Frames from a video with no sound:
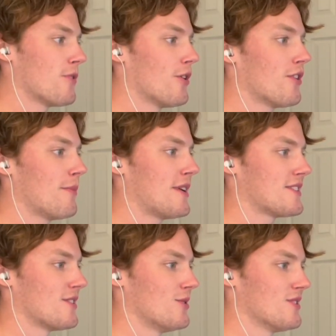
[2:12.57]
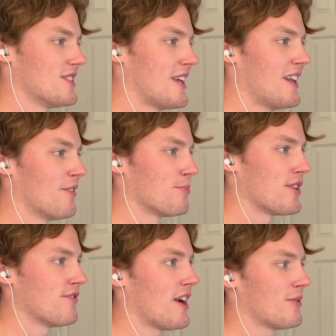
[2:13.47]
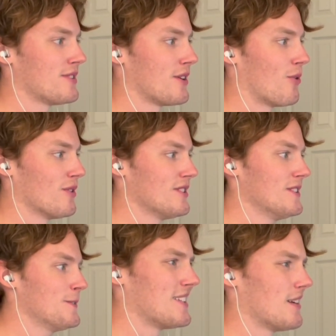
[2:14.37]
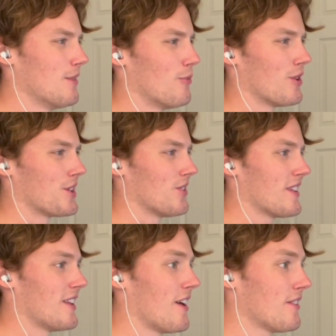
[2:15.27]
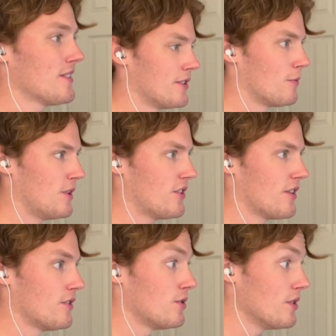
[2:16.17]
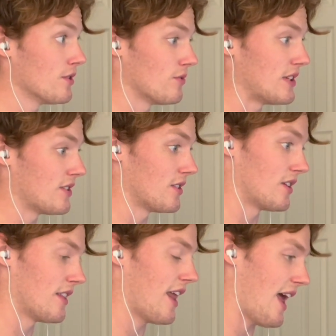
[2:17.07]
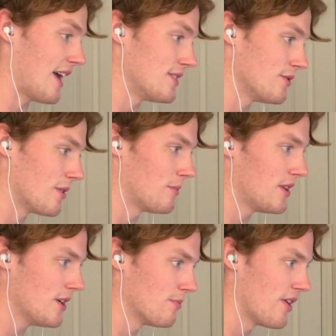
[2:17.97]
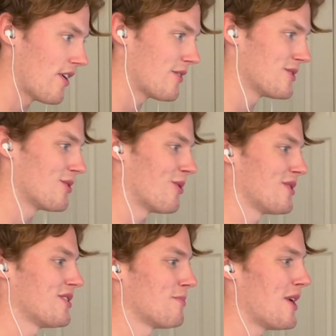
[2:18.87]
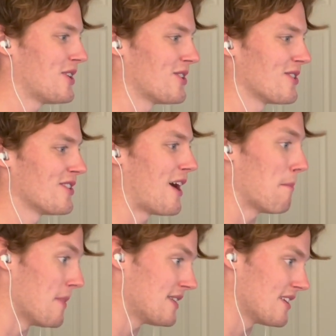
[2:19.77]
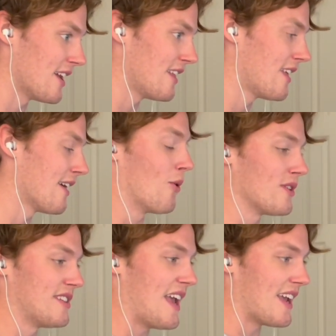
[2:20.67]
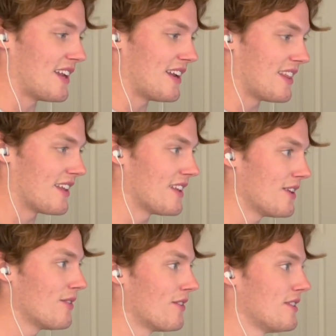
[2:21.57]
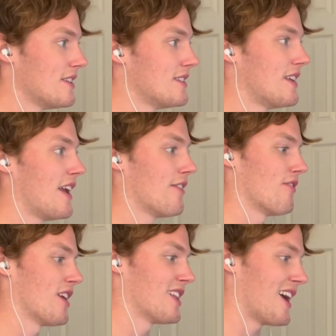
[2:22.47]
program has their own set of prerequisite courses and some are more strict than others. So be sure to do your research on that as you complete your prerequisite courses. Make sure you're not missing anything or taking anything that you don't need to take, frankly.